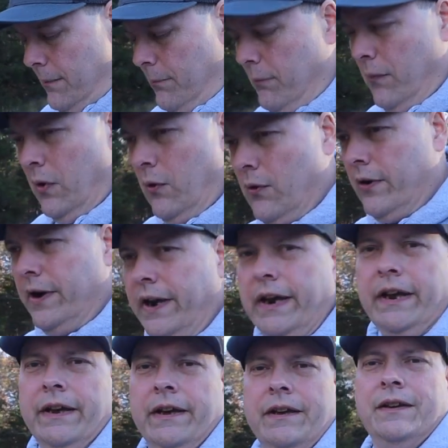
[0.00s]

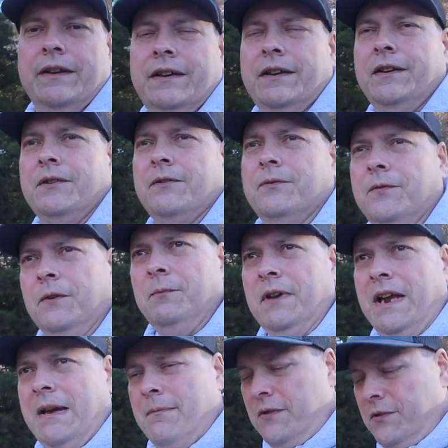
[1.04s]
morning from
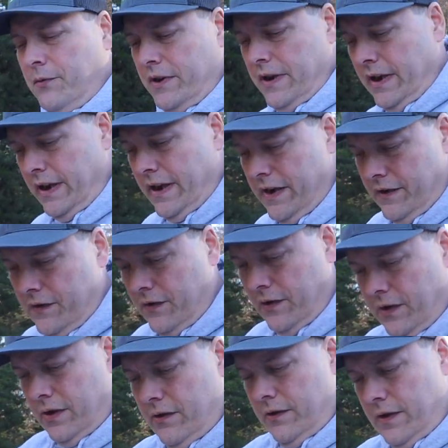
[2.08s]
land between the lakes you
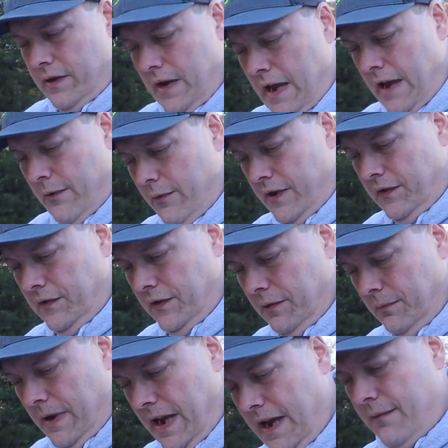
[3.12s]
can hear the highway
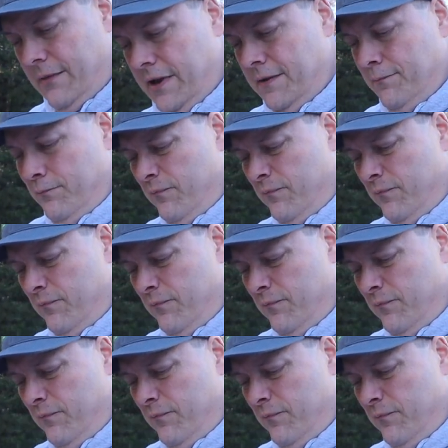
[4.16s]
still behind me